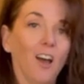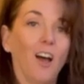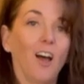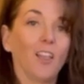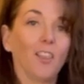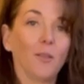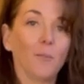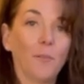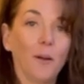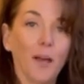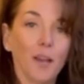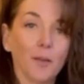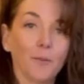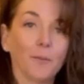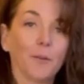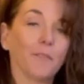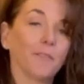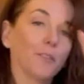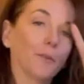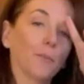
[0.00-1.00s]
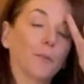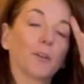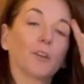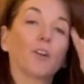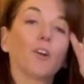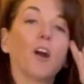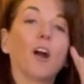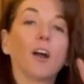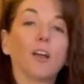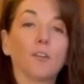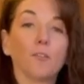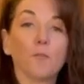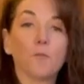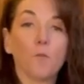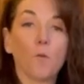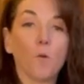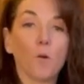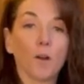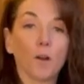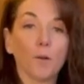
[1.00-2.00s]
on the bottom of the macaron
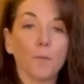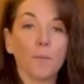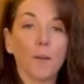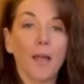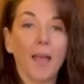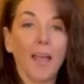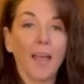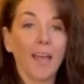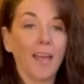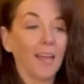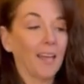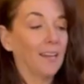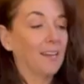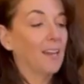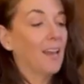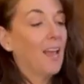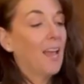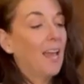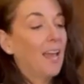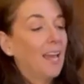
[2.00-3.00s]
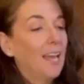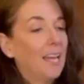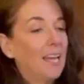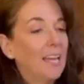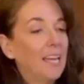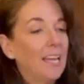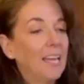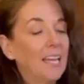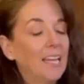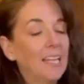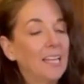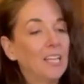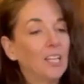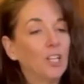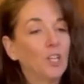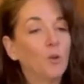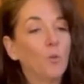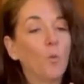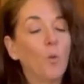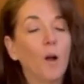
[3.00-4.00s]
form. And it,
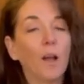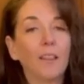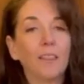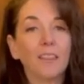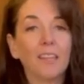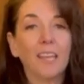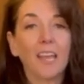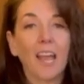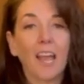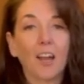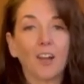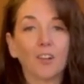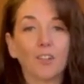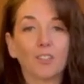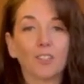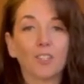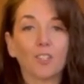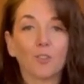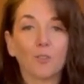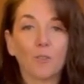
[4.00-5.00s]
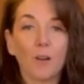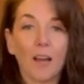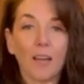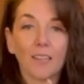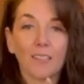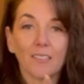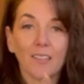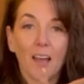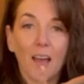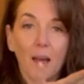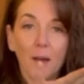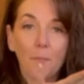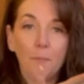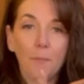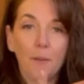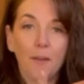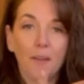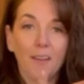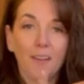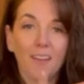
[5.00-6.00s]
you want the air to rise up
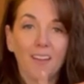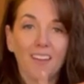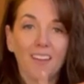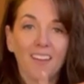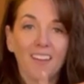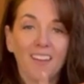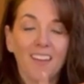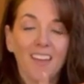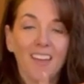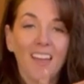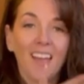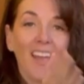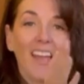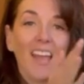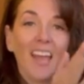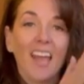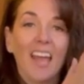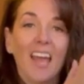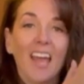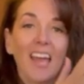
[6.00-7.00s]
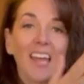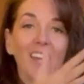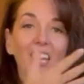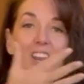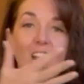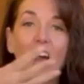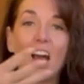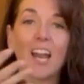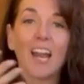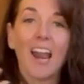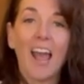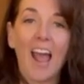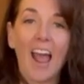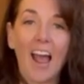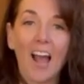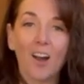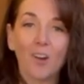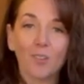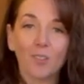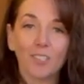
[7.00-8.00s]
and not
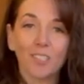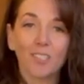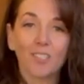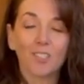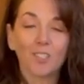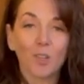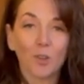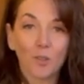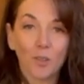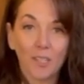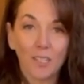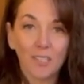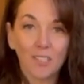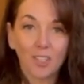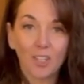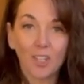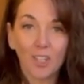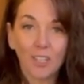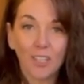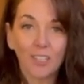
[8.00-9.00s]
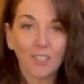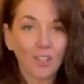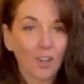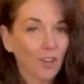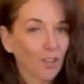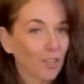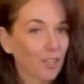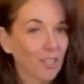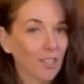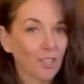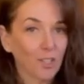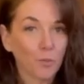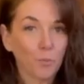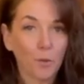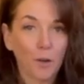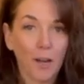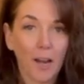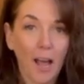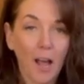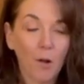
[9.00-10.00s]
out. So these cookies aren't gonna
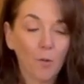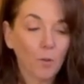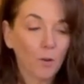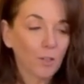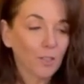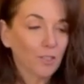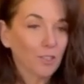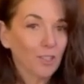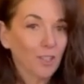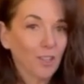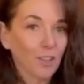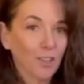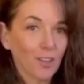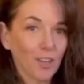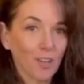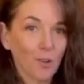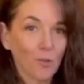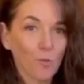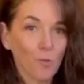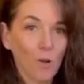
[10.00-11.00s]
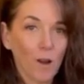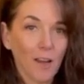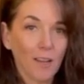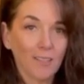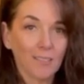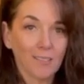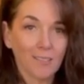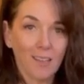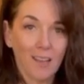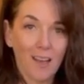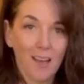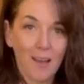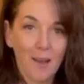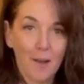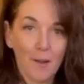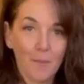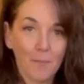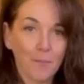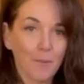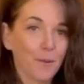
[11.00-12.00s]
spread outwards, they're gonna rise
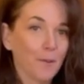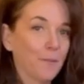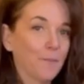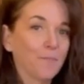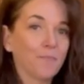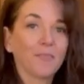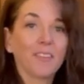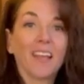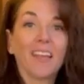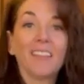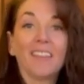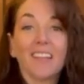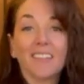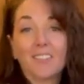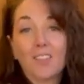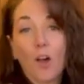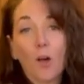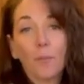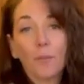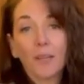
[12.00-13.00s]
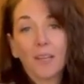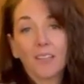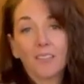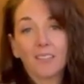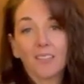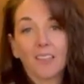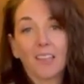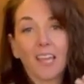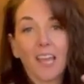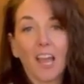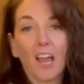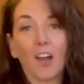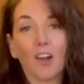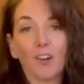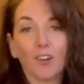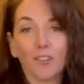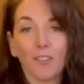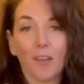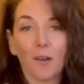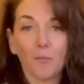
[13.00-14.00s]
up. And that's all because of the
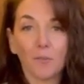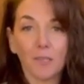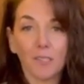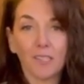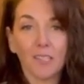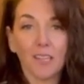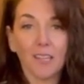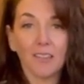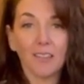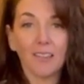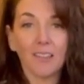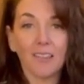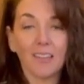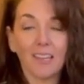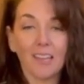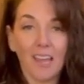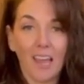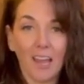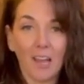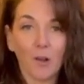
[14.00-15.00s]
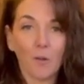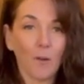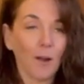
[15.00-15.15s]
air that was in the egg